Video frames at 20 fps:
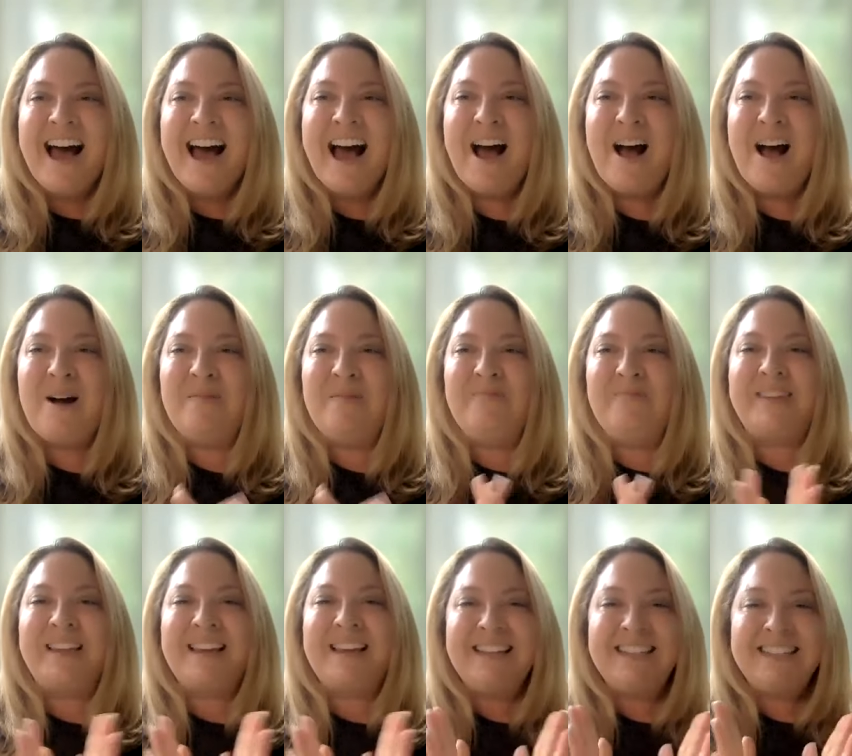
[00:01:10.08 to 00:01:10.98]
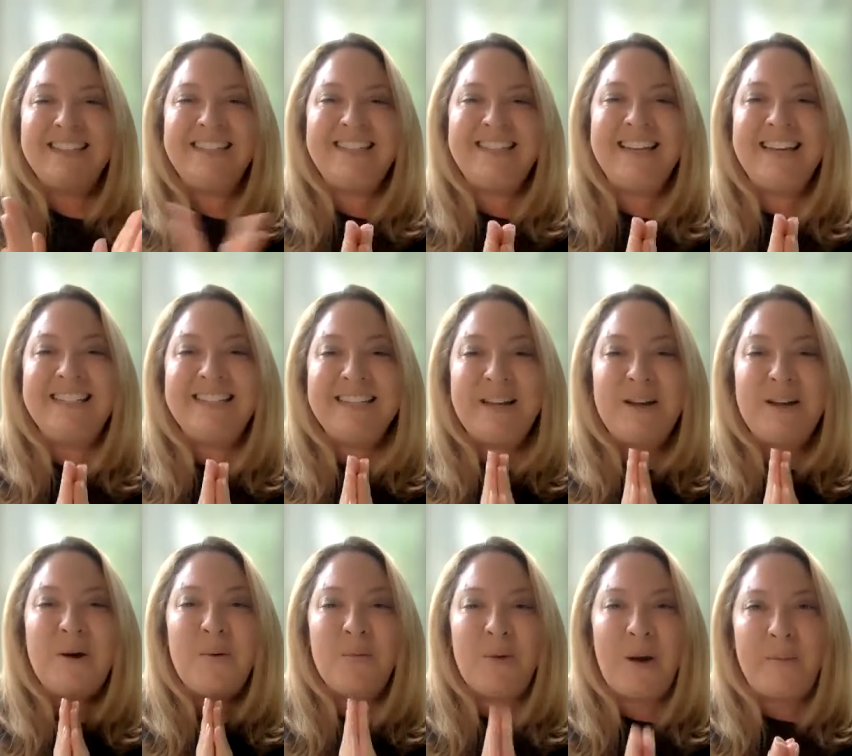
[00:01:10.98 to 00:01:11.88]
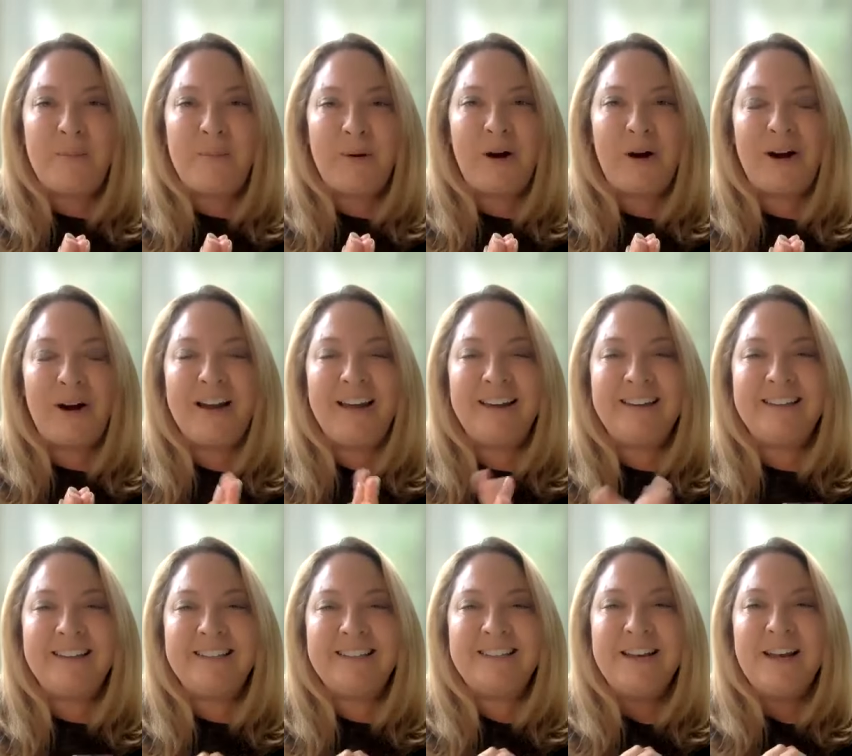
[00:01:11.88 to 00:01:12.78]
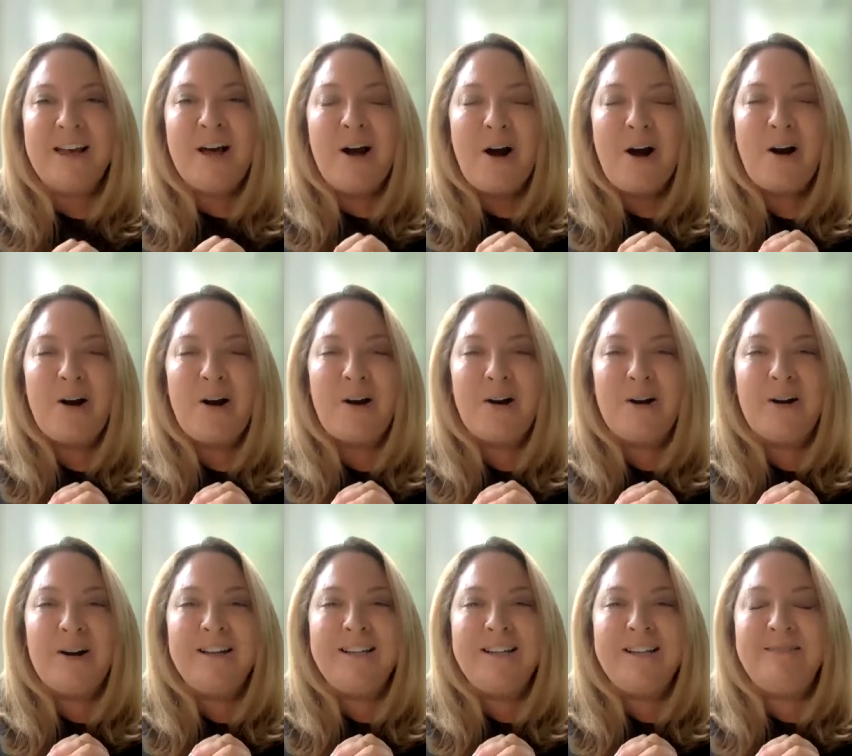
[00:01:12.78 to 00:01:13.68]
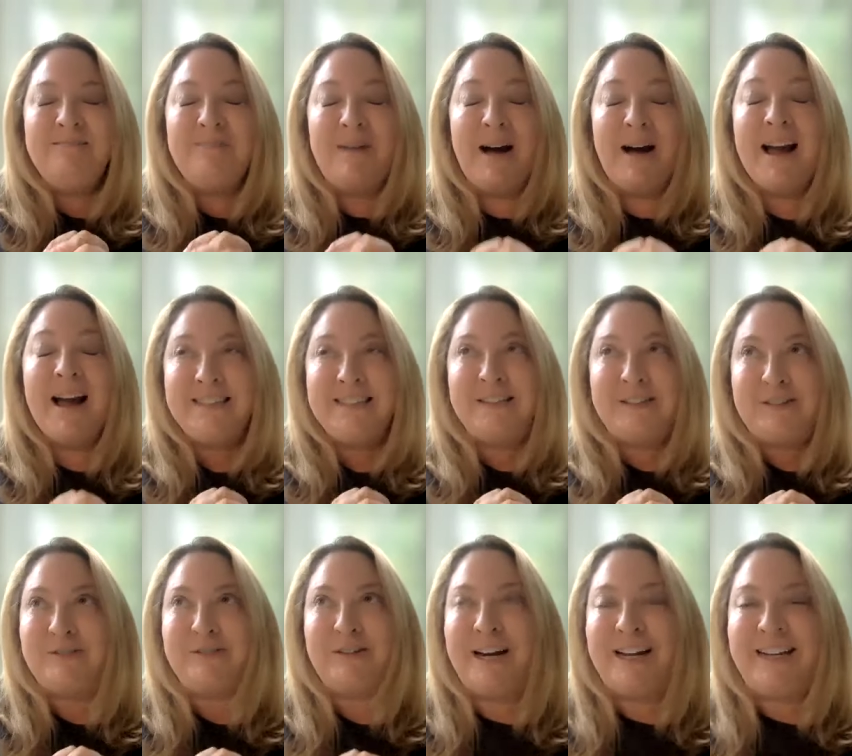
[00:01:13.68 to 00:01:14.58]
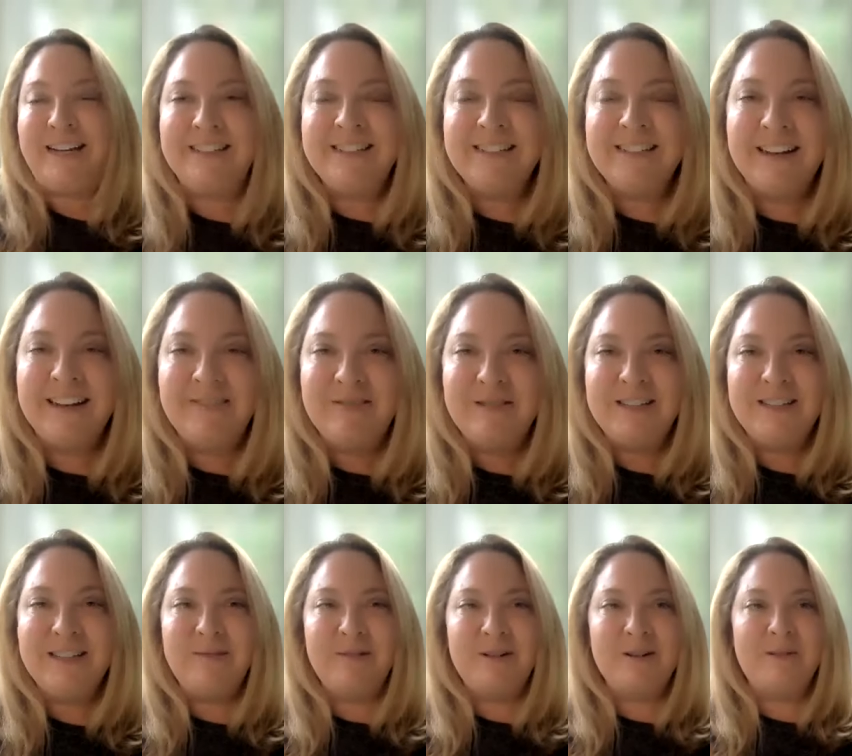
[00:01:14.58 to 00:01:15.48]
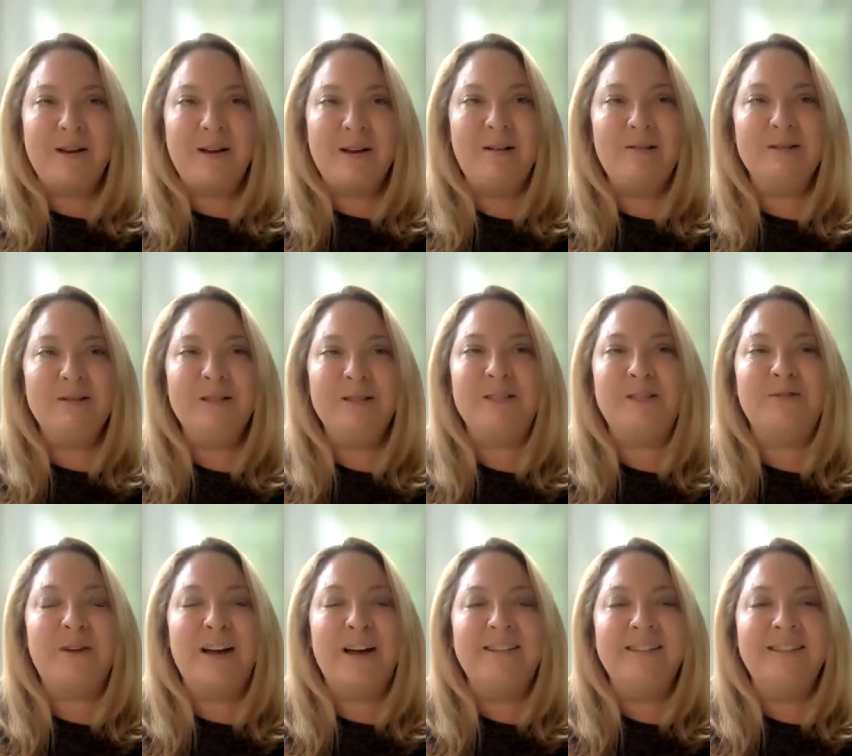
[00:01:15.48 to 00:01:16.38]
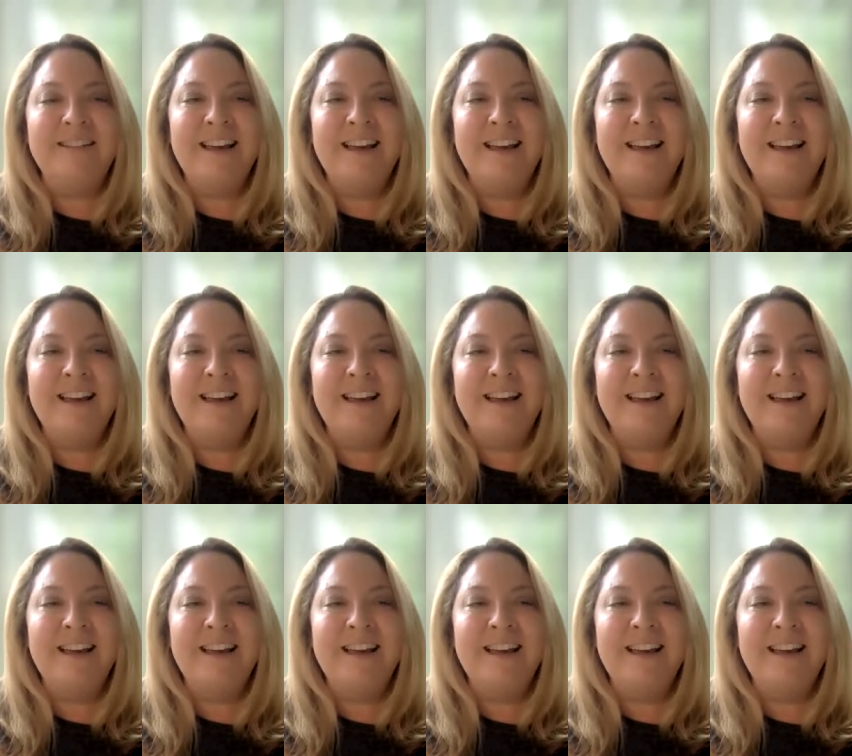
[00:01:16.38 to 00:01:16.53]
Um, Stacey Whitmer is are my dear friend, I would say one of my closest friends.